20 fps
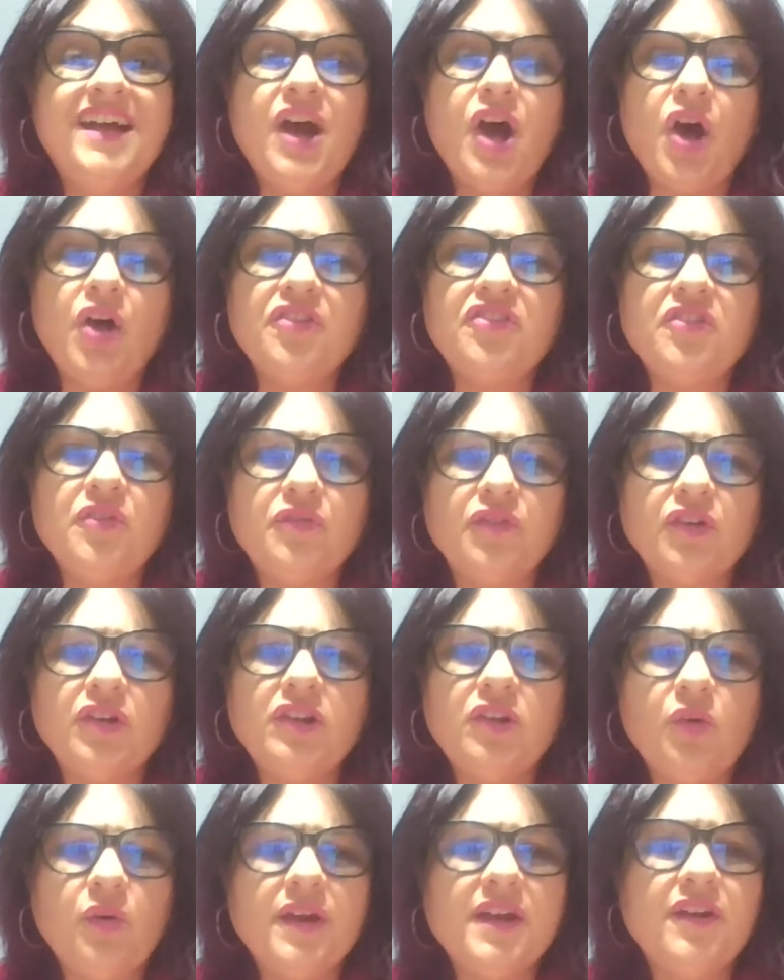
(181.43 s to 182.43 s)
Also, for a
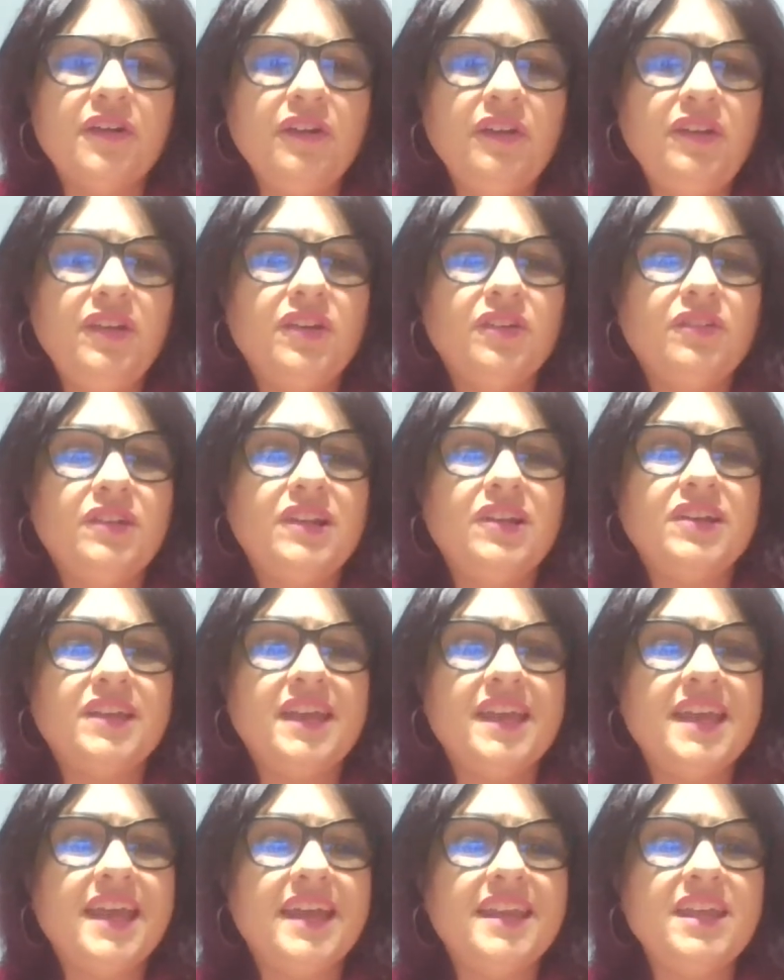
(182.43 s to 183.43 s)
lawyer, you're
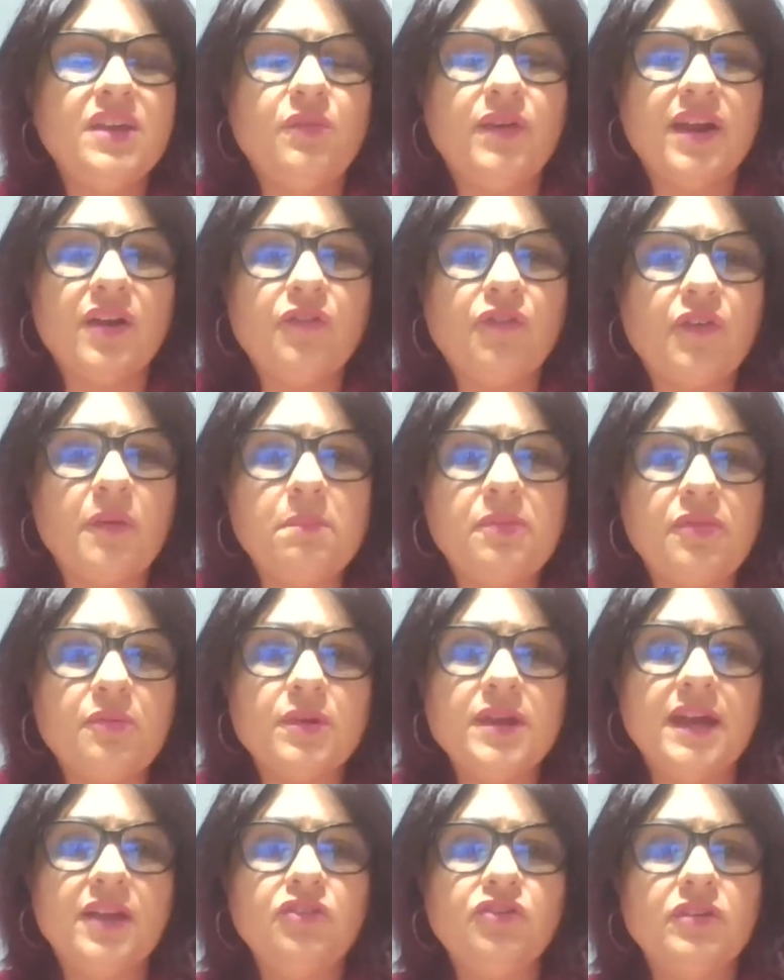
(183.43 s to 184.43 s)
looking anywhere from
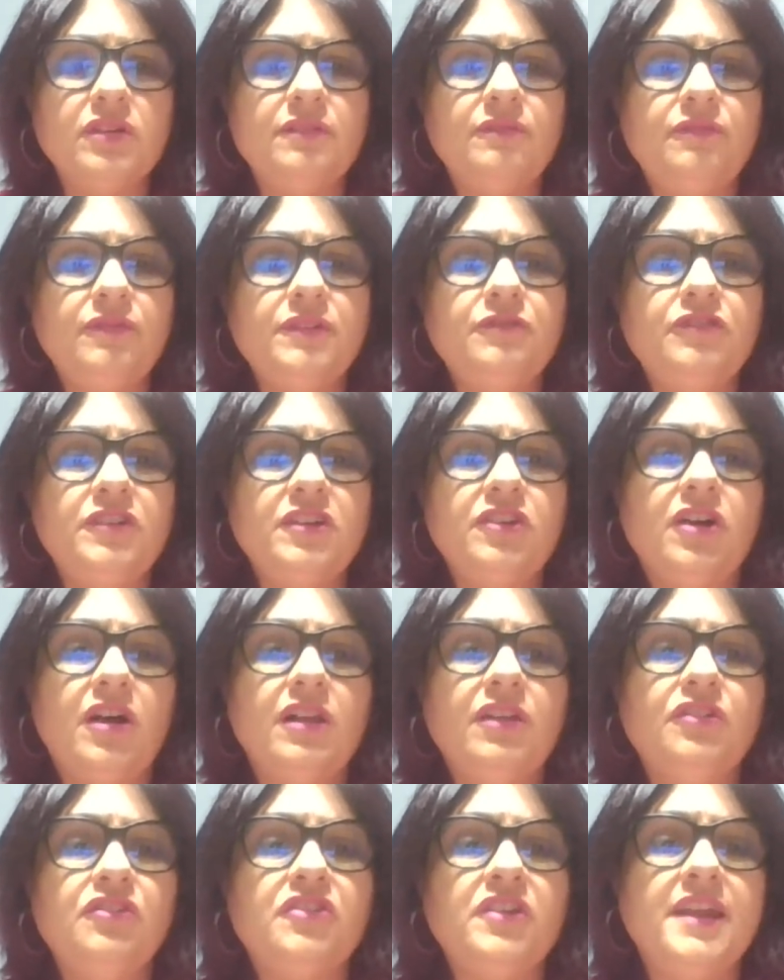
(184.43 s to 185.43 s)

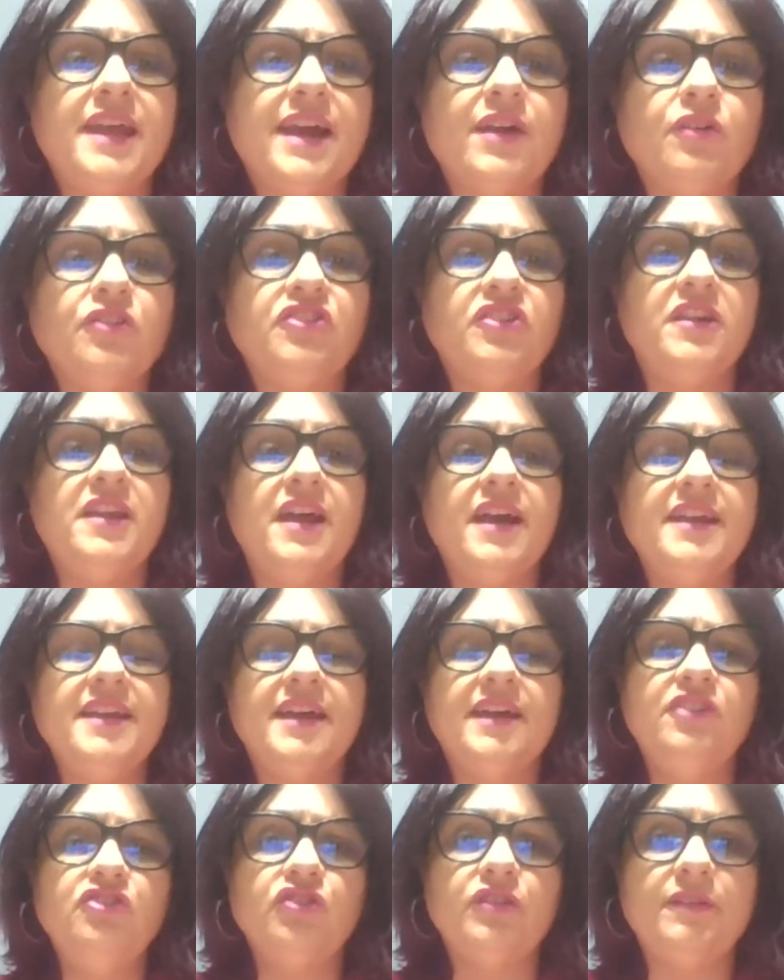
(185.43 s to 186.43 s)
$350 an hour to
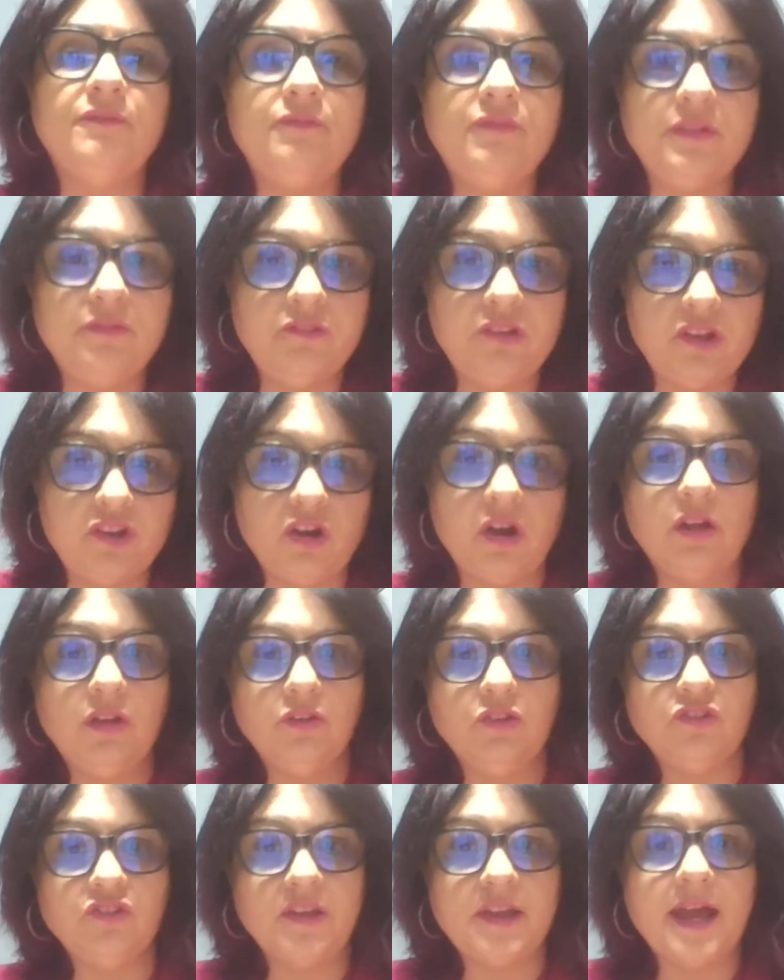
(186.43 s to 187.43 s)

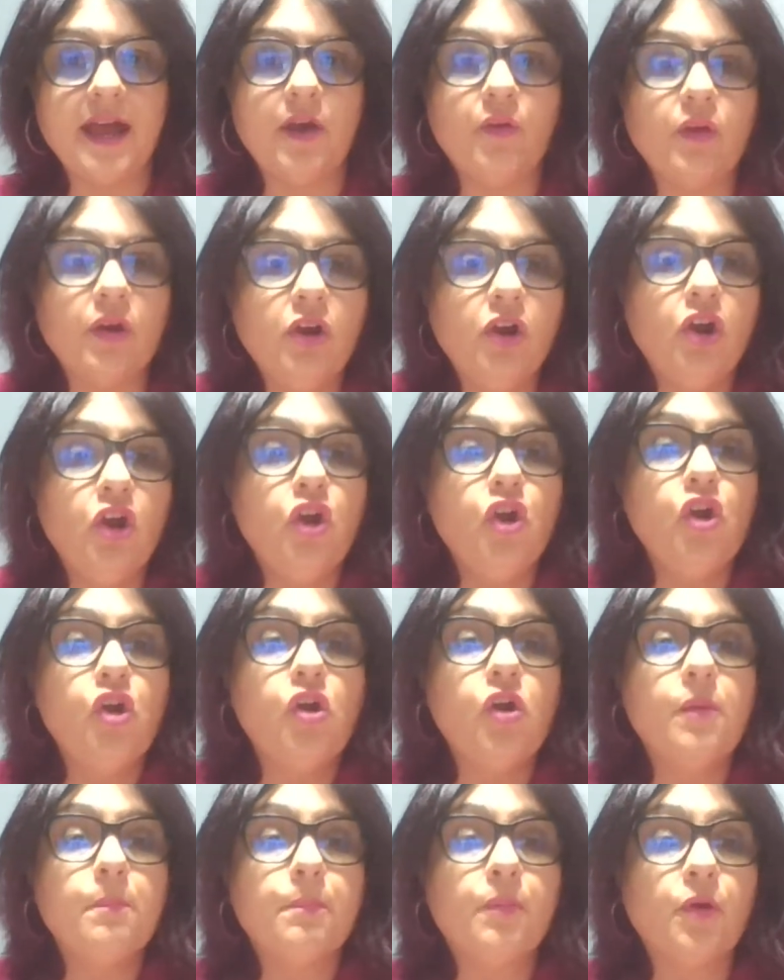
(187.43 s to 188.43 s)
$950 an hour
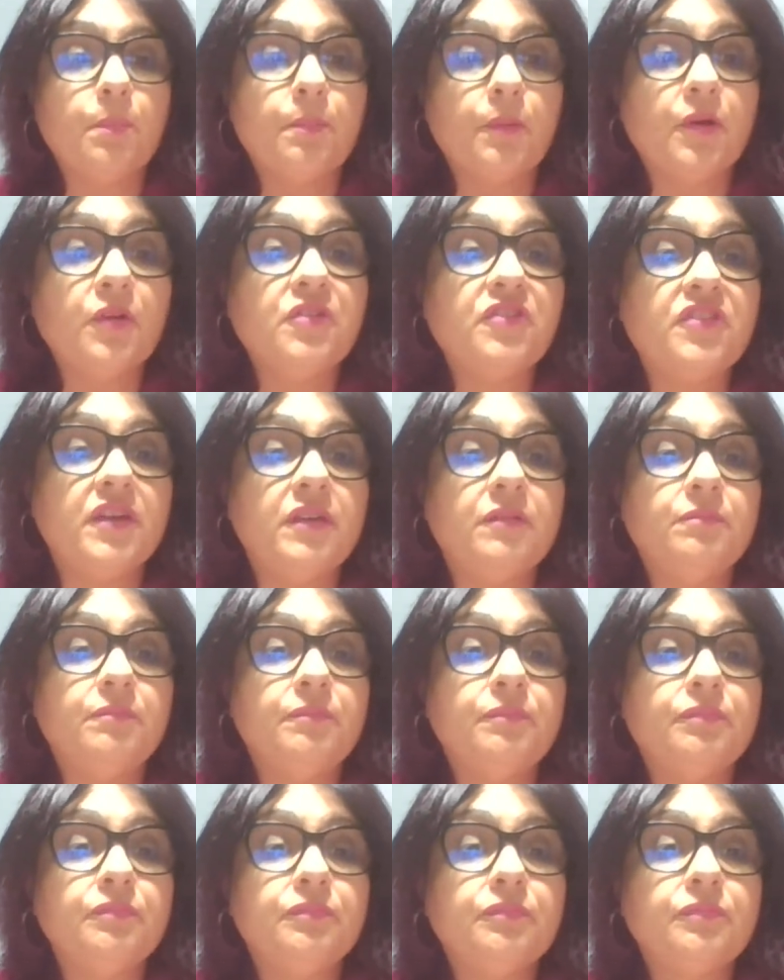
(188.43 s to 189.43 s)
per person.
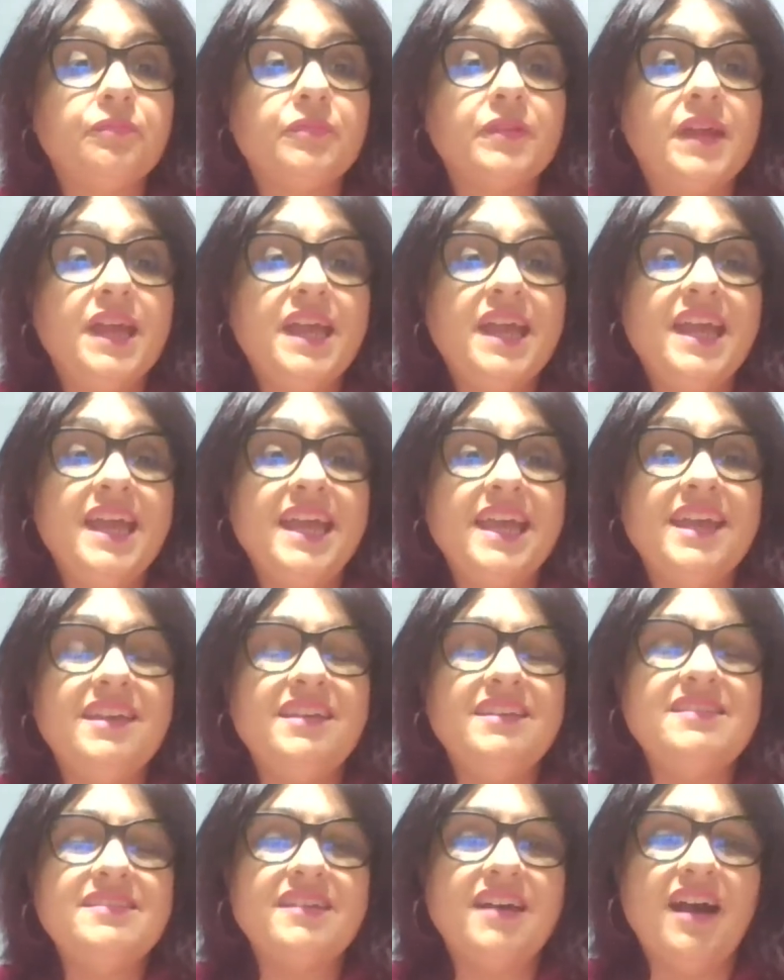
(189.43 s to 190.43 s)
It
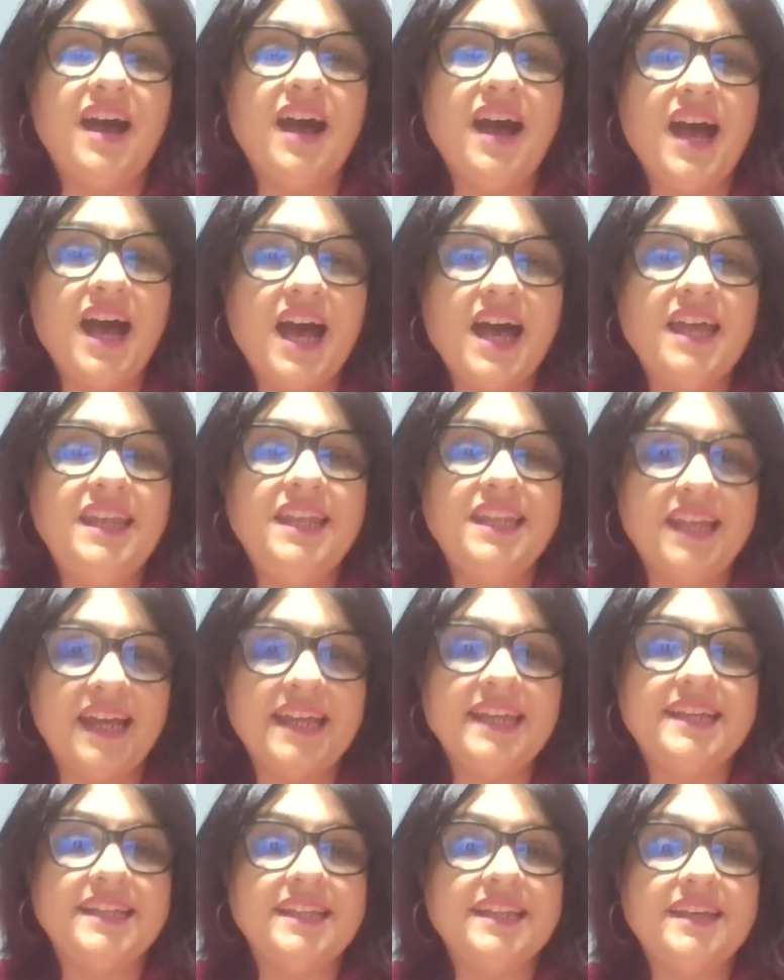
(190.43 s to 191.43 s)
is
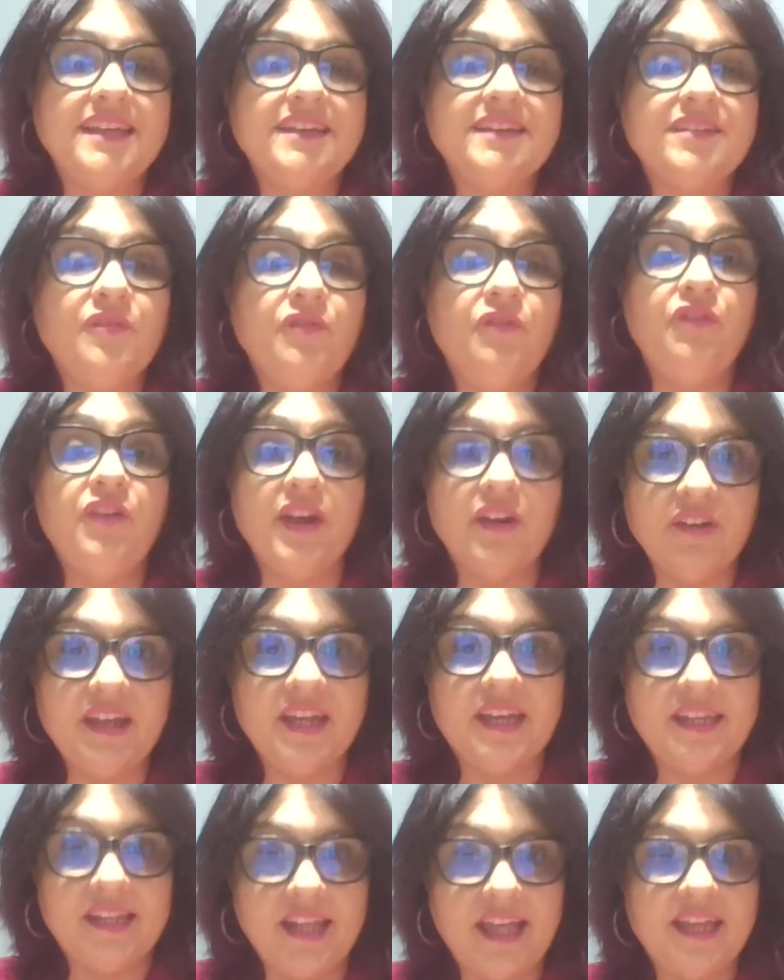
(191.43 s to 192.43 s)
unlikely, very
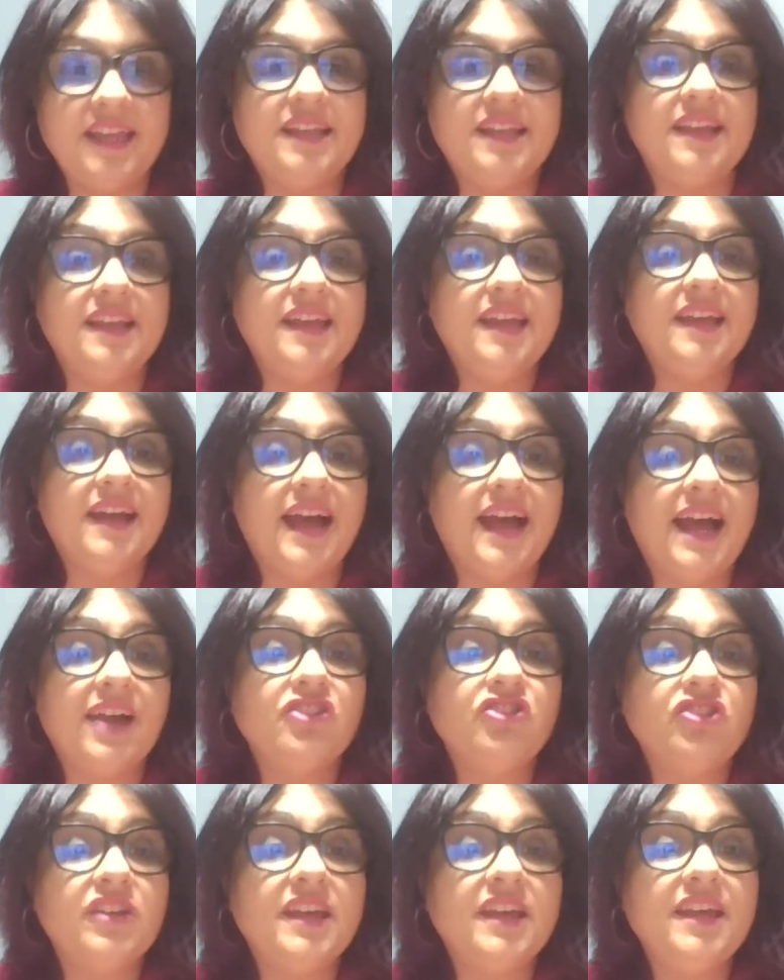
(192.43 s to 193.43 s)
unlikely
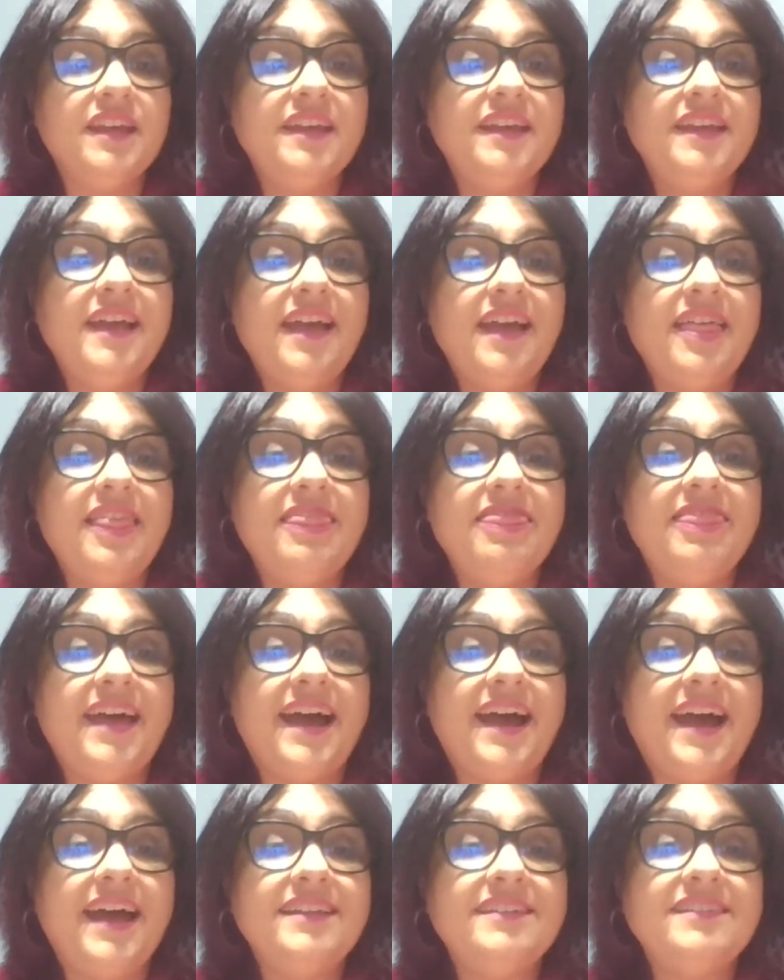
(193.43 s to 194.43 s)
actually,
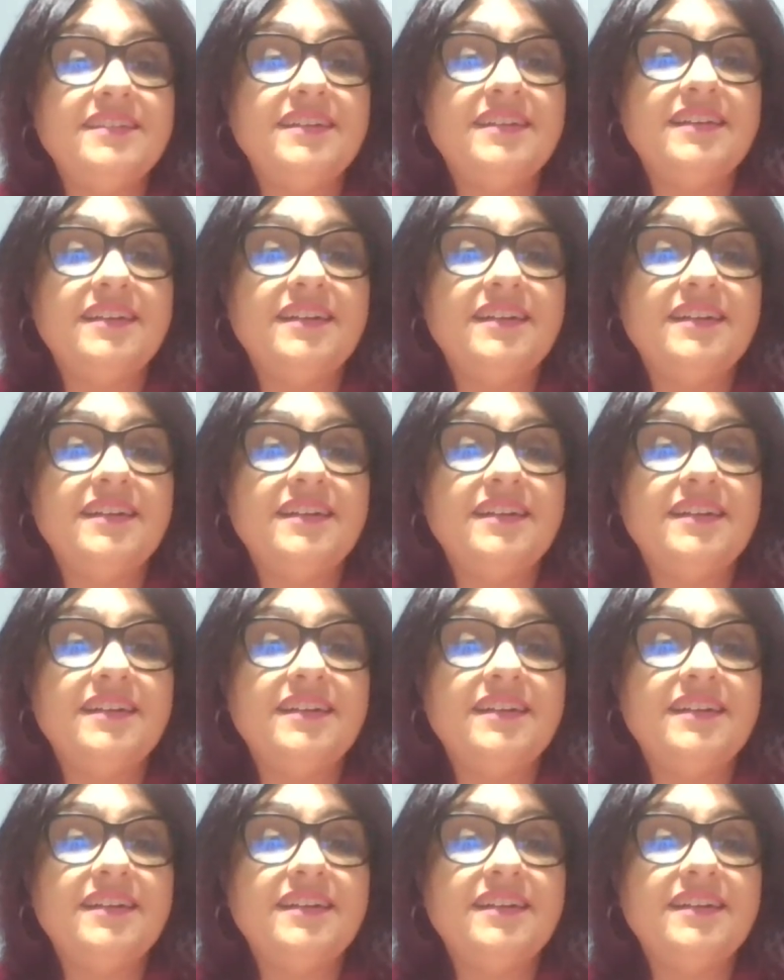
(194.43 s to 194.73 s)
that